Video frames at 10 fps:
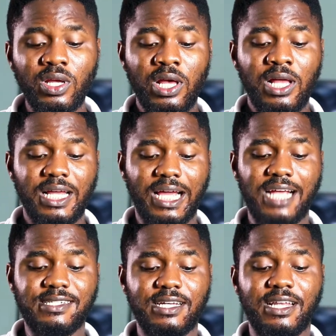Like I
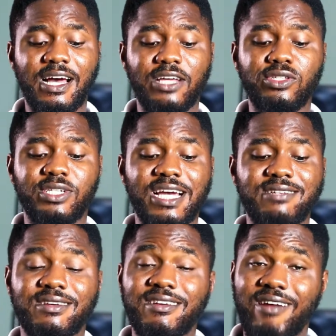said, you need to
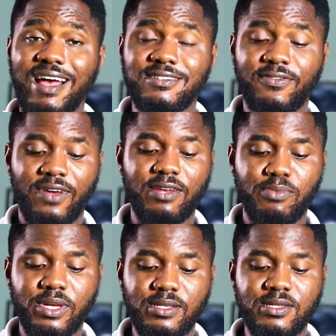get grass-fed
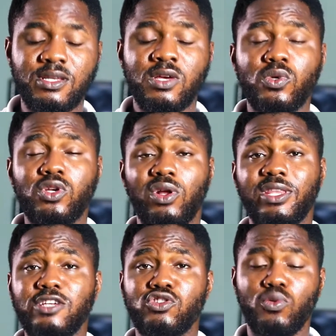meats, which
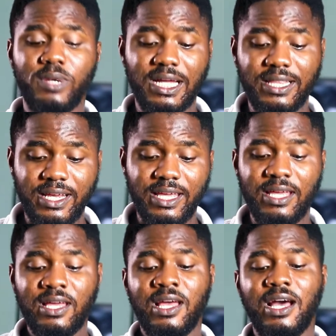contains omega-3,
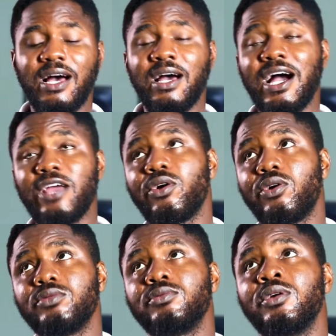
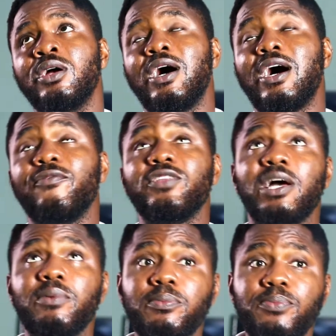iron,
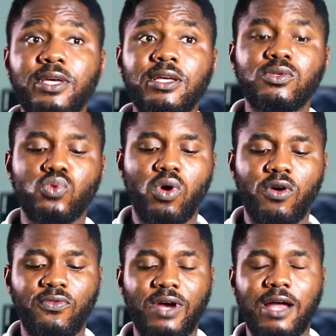vitamin
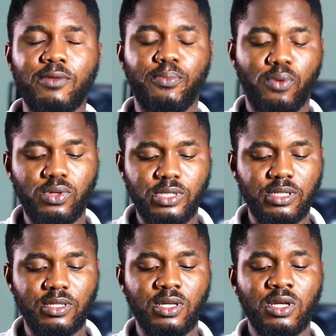B12 and
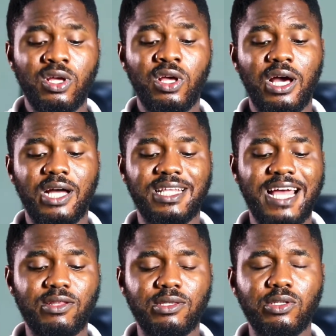protein.
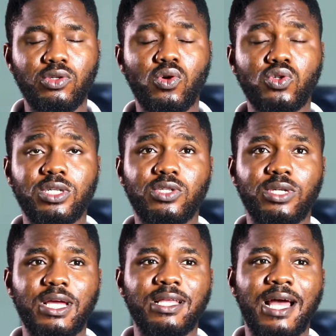Then you also need to
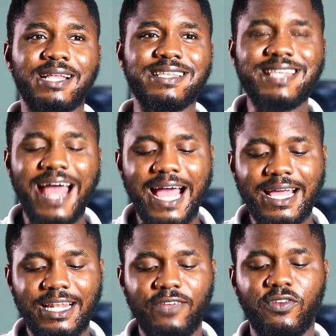get
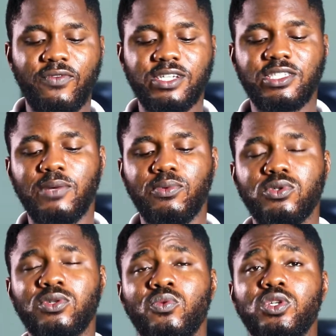dark leafy
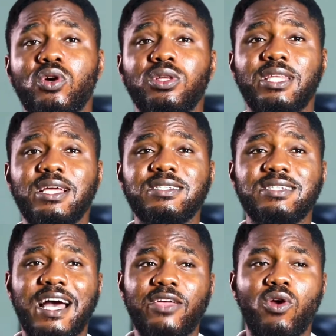vegetables, which contains
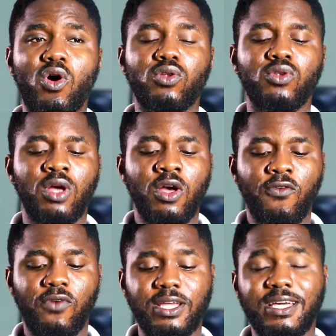iron,
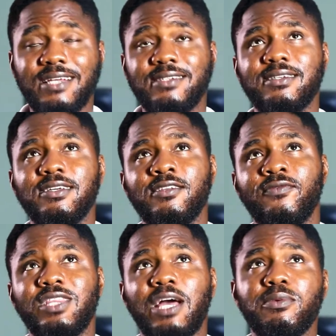folic acid,
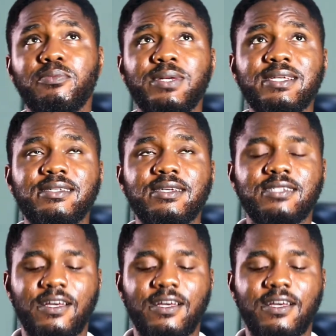vitamin B6 and